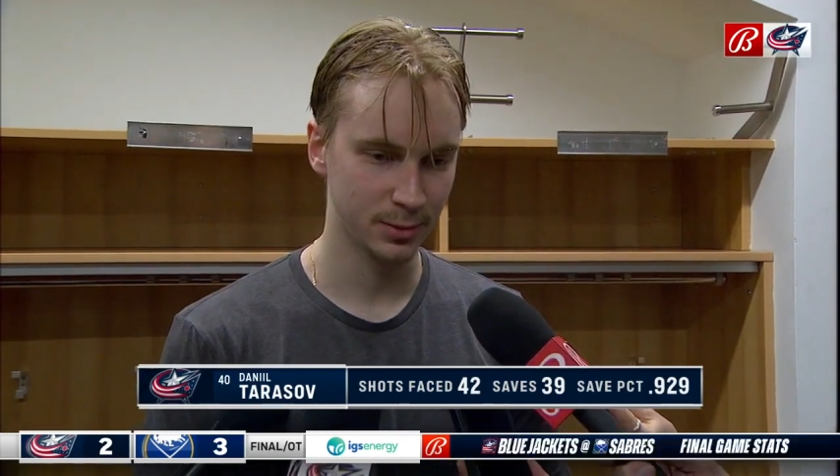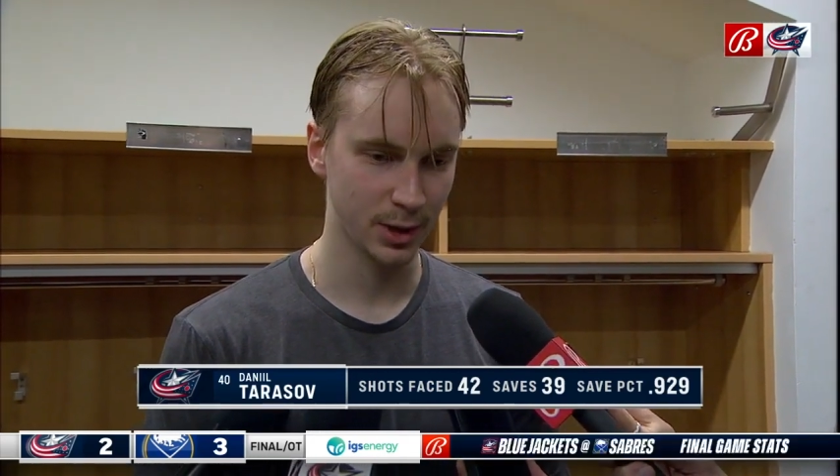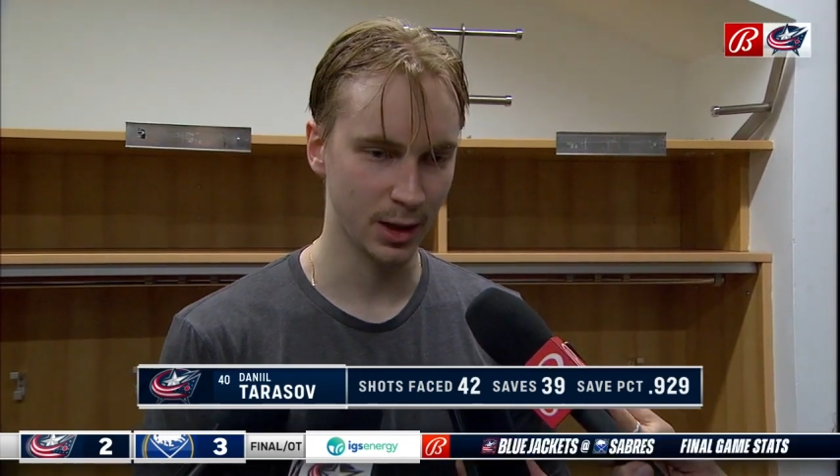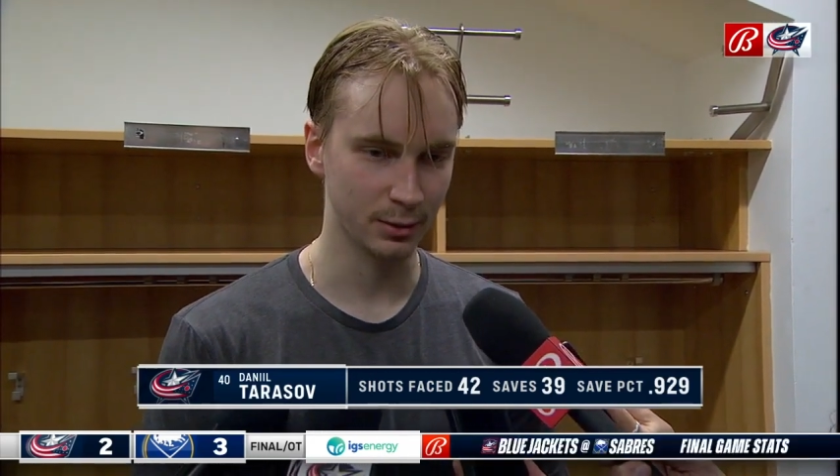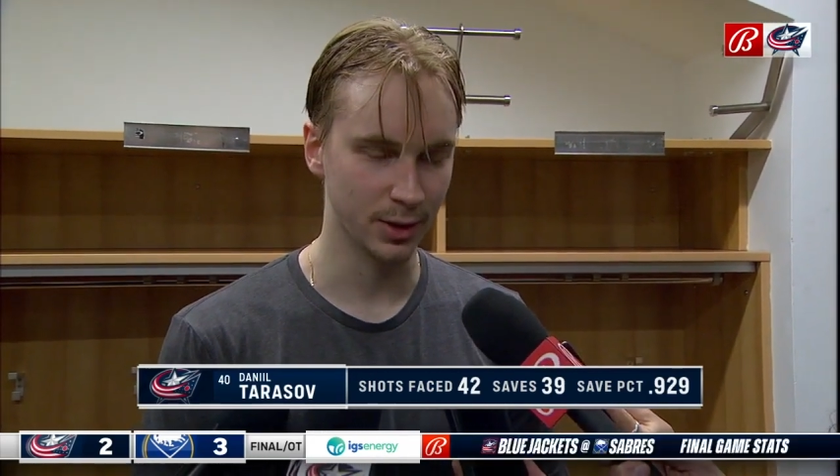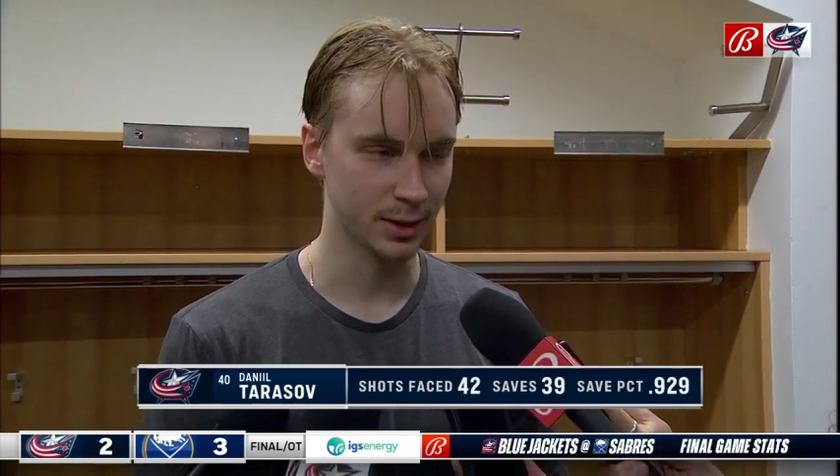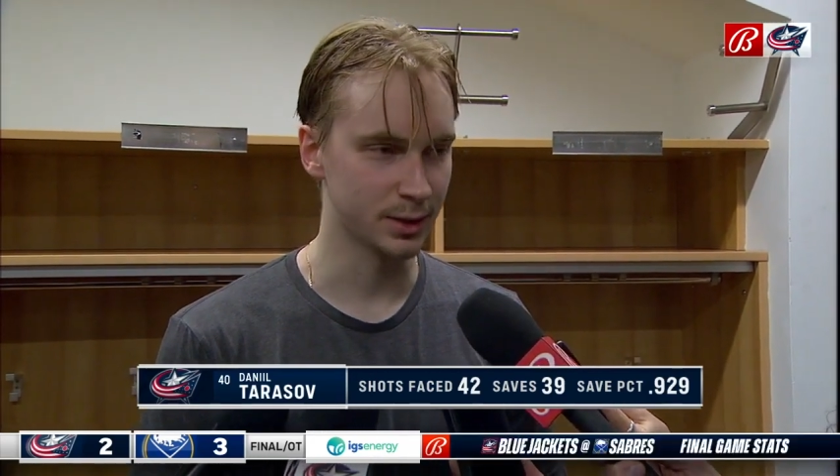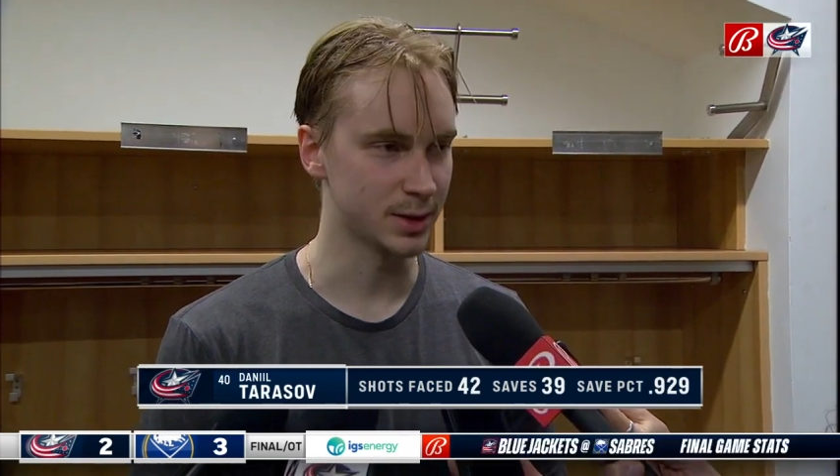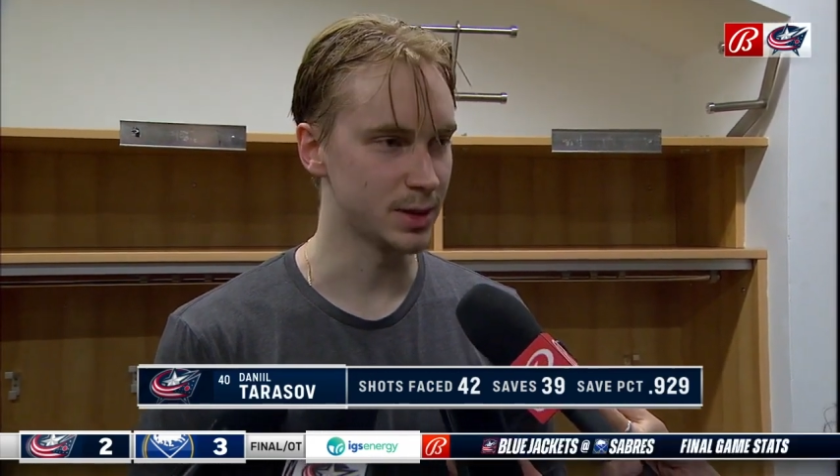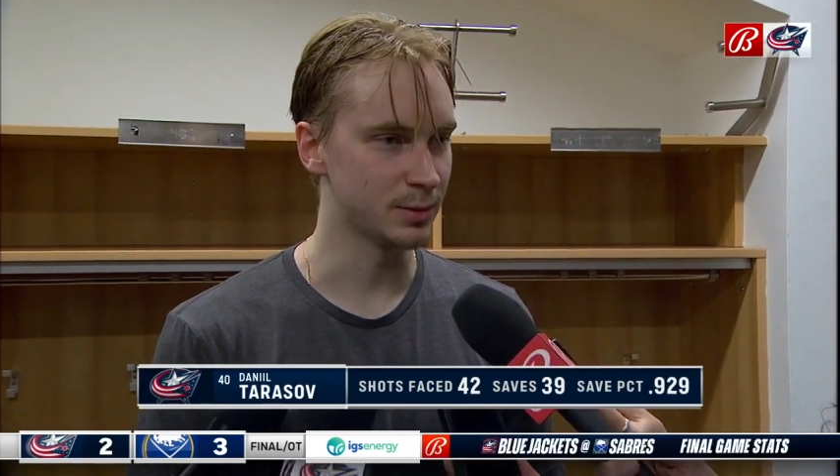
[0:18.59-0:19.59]
kind of like
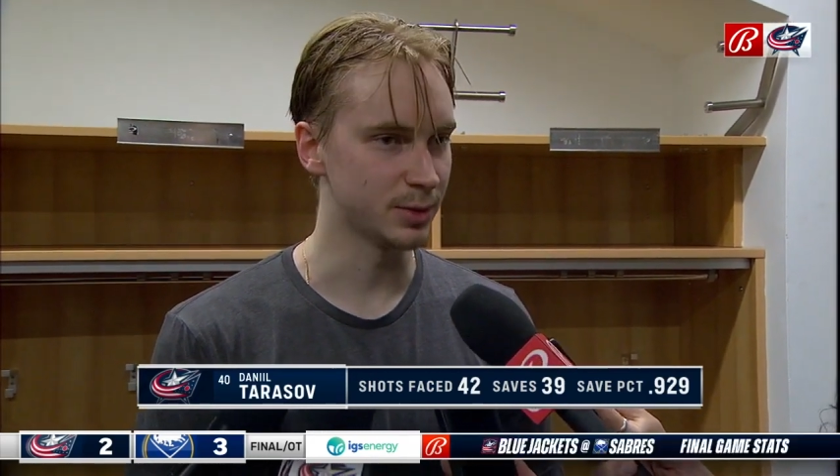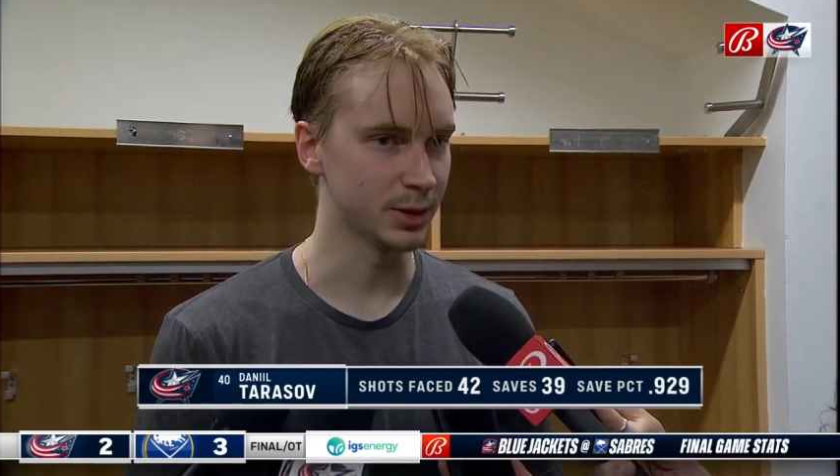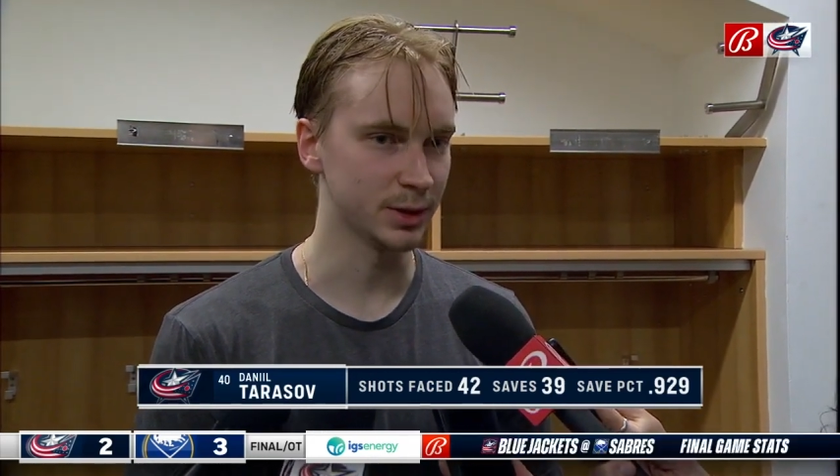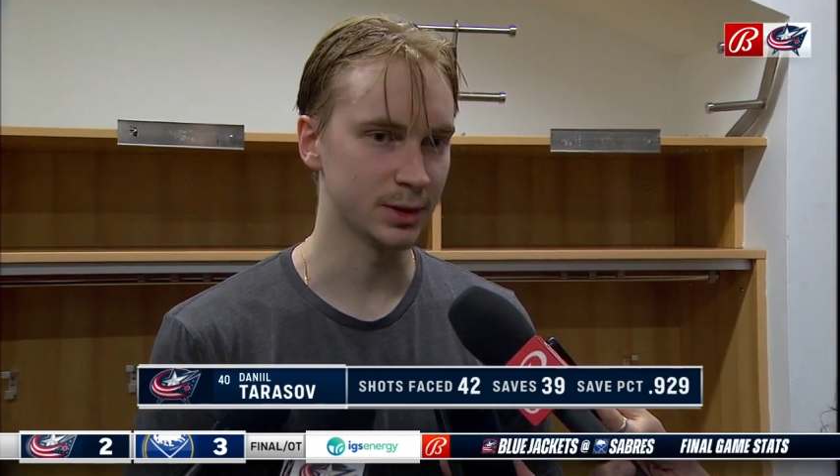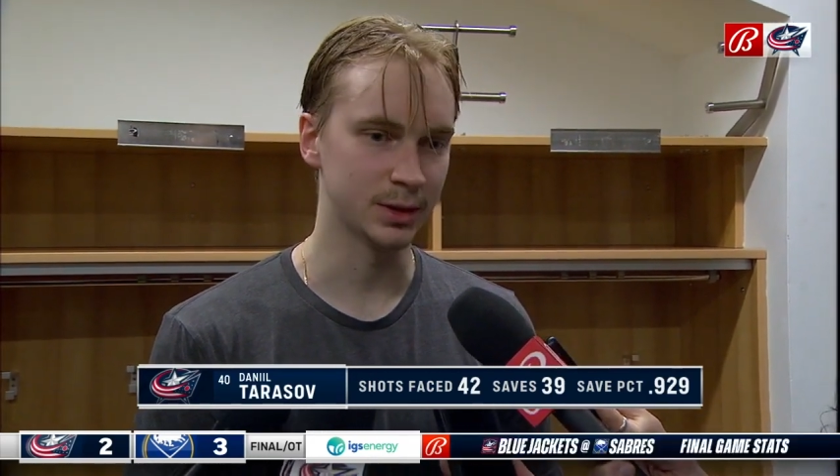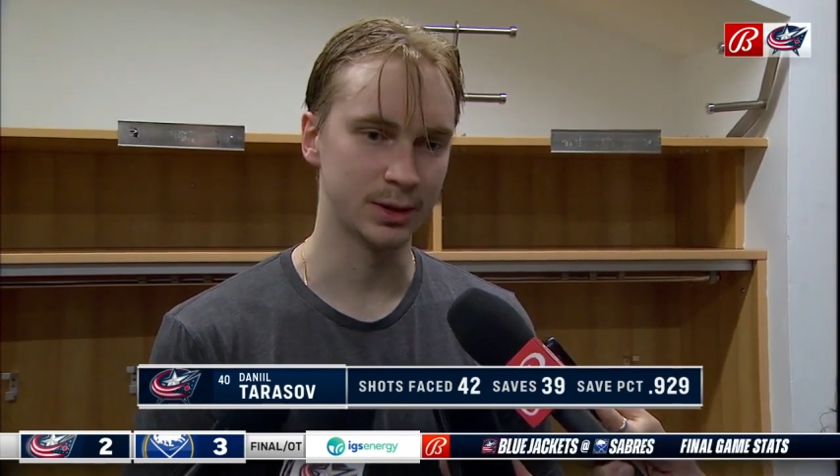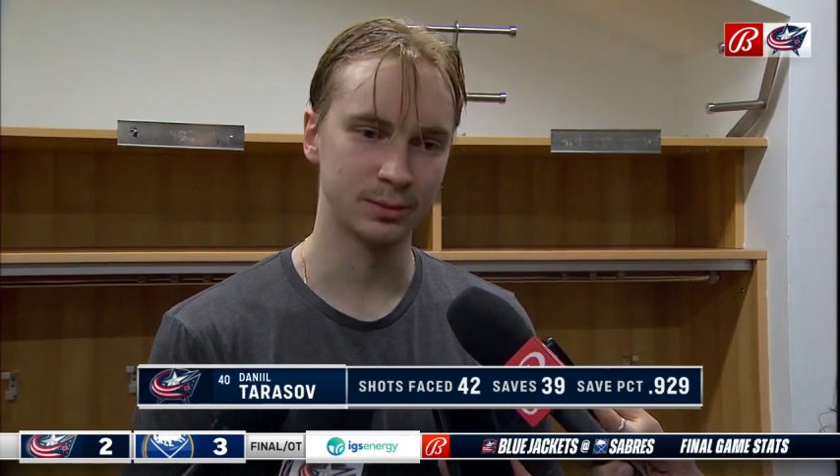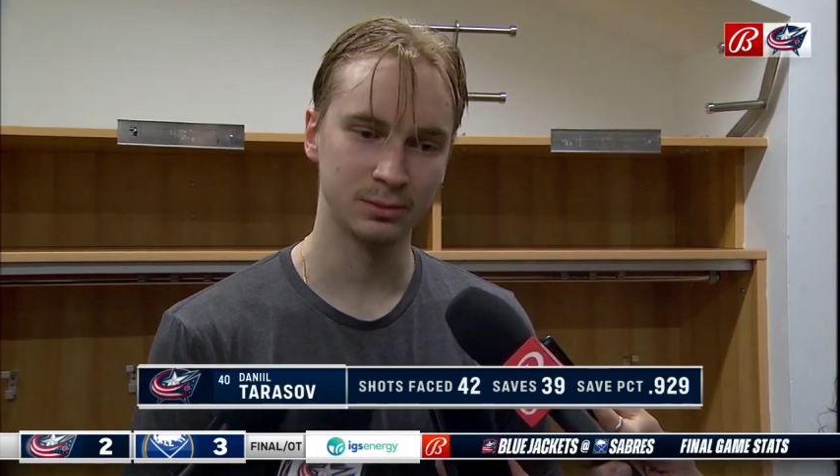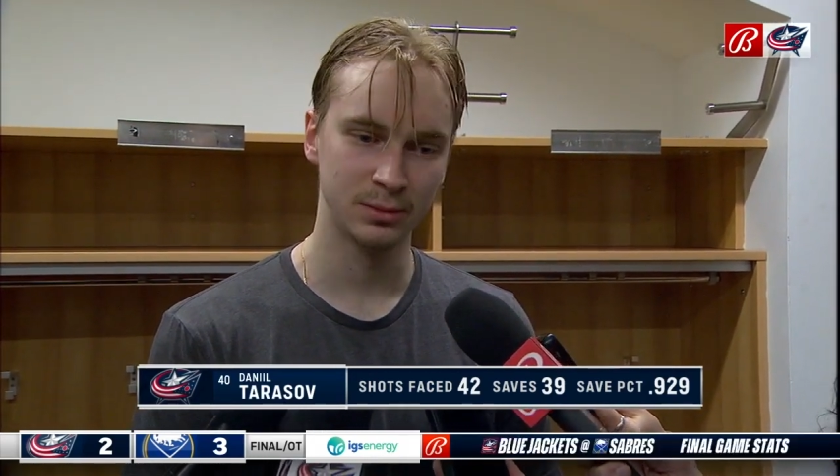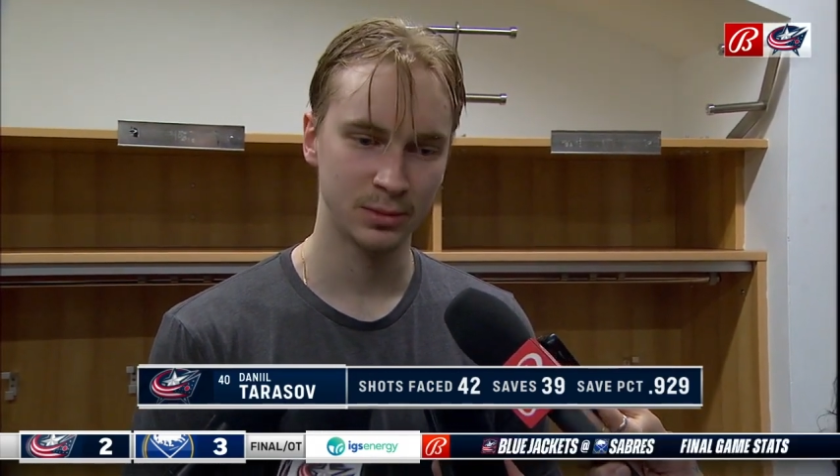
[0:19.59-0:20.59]
the simple and